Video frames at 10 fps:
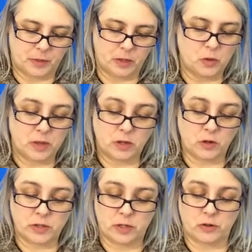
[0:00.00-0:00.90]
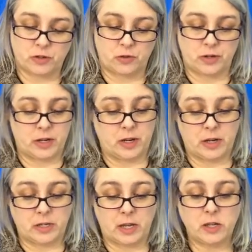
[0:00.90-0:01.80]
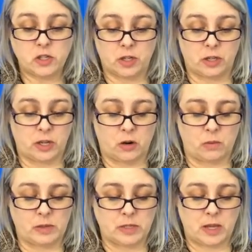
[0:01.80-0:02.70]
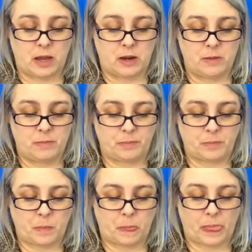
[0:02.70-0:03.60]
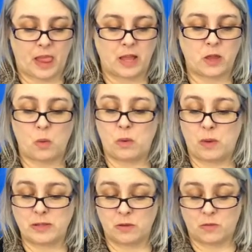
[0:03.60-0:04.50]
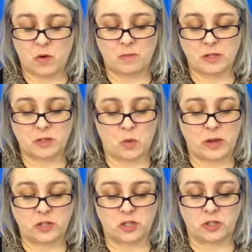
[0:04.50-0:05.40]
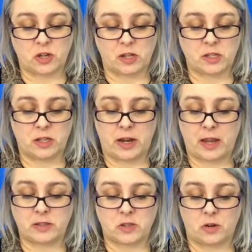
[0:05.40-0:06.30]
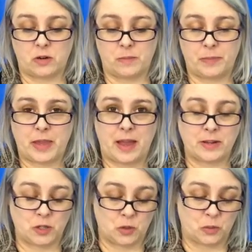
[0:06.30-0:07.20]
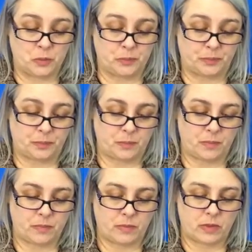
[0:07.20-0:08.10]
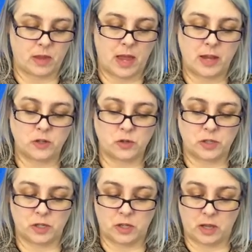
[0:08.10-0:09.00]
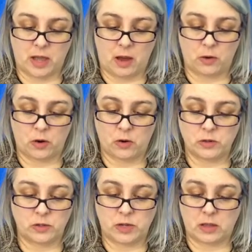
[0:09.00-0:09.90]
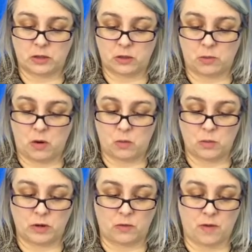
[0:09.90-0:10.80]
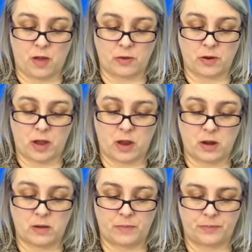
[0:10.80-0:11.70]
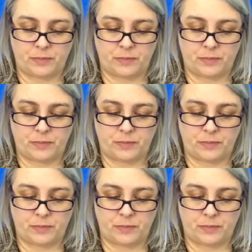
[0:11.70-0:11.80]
"You think your sister did it intentionally," Erwin said. Though it wasn't formed as a question, Jocelyn answered. "I do." "And you still allowed her to take the throne when your father died?"